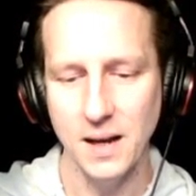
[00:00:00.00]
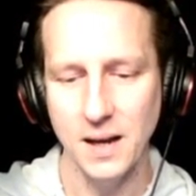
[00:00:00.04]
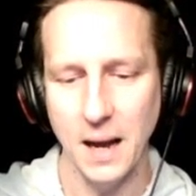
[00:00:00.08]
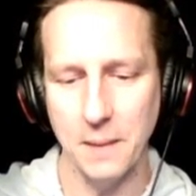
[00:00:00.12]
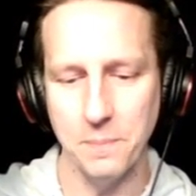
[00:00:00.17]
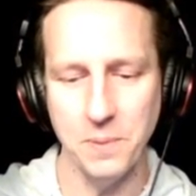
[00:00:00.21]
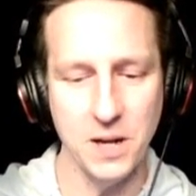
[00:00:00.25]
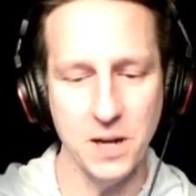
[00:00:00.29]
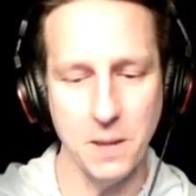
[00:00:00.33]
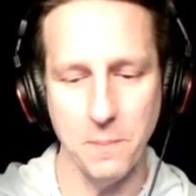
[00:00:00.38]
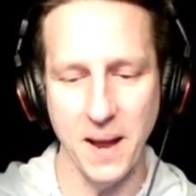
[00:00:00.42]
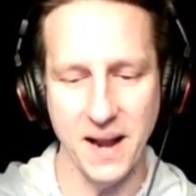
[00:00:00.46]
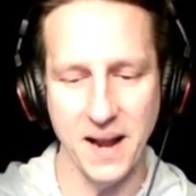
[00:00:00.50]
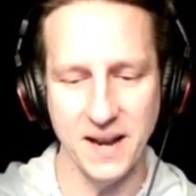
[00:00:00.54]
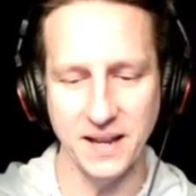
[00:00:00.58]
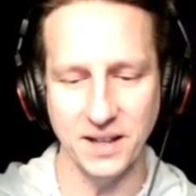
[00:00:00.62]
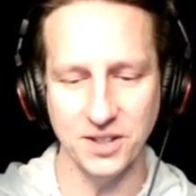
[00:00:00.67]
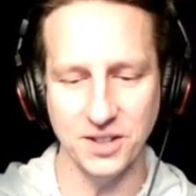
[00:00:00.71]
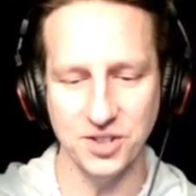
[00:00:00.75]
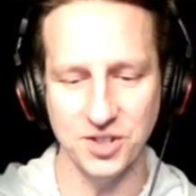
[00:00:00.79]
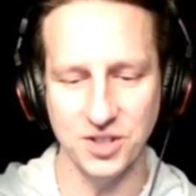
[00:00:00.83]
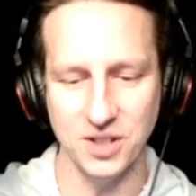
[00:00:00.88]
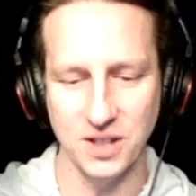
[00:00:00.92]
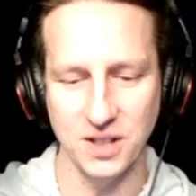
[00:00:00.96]
And Peter
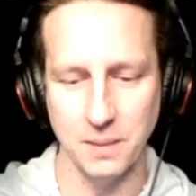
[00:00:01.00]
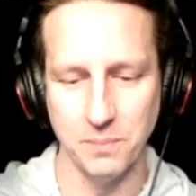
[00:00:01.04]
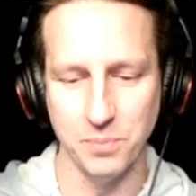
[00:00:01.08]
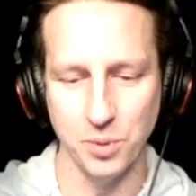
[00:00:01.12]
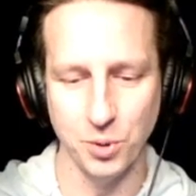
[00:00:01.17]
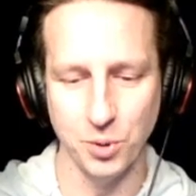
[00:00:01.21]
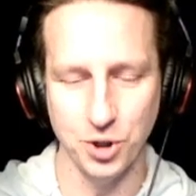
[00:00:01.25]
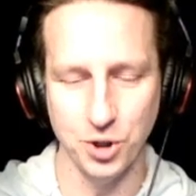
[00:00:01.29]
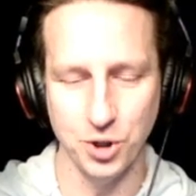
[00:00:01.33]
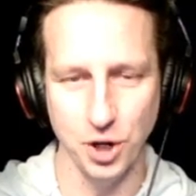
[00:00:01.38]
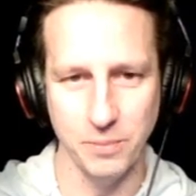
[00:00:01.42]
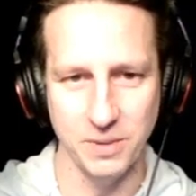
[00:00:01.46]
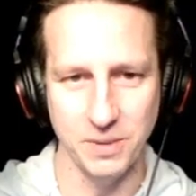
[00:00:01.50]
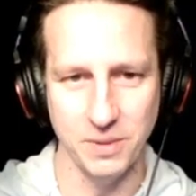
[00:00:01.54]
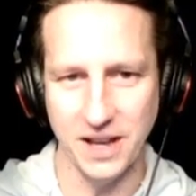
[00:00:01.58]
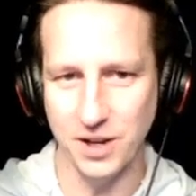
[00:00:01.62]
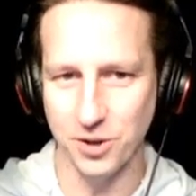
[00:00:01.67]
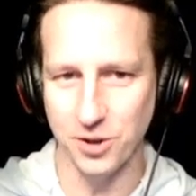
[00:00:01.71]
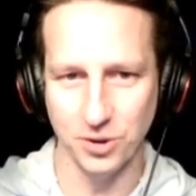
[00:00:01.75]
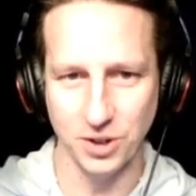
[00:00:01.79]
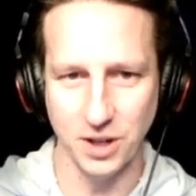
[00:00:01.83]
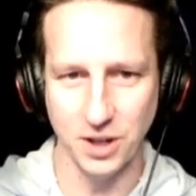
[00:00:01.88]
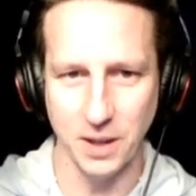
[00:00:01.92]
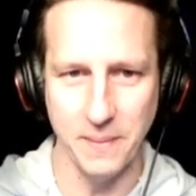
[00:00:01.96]
Bendix and Bruce Sherman, they
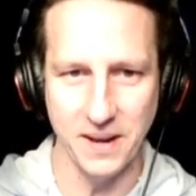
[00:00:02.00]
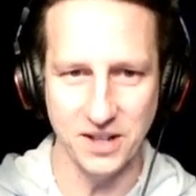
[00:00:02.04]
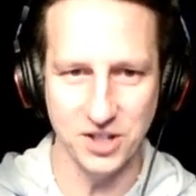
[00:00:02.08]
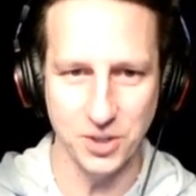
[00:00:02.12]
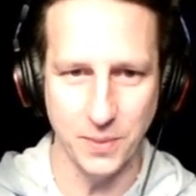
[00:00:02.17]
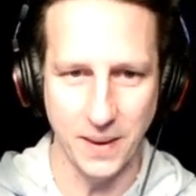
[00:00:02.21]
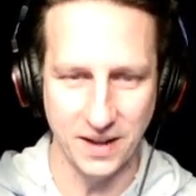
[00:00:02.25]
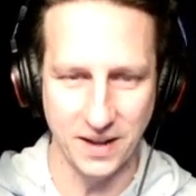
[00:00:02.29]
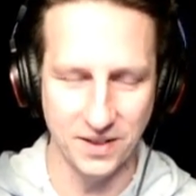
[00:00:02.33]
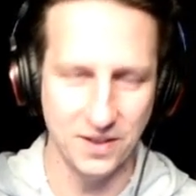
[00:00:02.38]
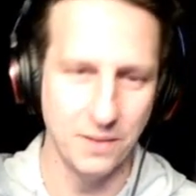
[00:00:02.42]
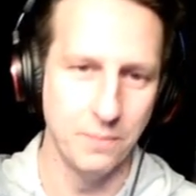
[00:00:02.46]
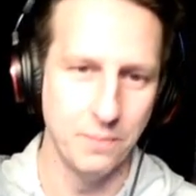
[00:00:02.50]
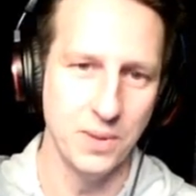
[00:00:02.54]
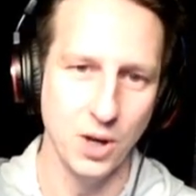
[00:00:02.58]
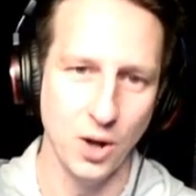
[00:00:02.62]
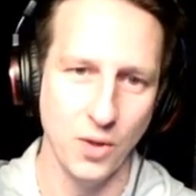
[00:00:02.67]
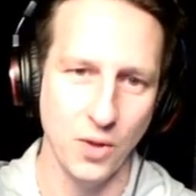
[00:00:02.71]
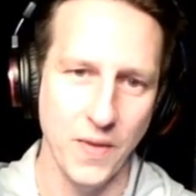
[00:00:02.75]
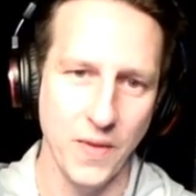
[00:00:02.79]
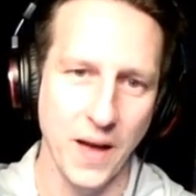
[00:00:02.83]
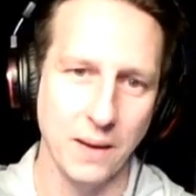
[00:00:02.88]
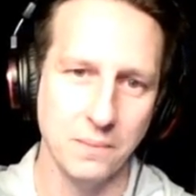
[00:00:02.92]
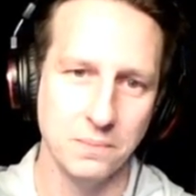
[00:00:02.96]
couldn't commit to anything
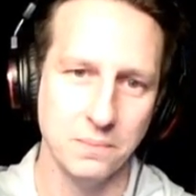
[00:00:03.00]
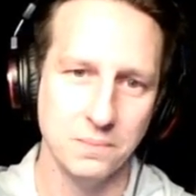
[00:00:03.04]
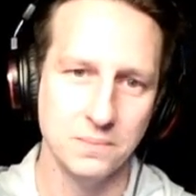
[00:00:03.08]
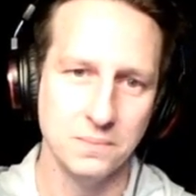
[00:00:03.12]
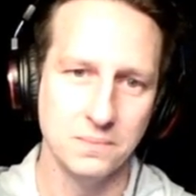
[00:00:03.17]
beyond that.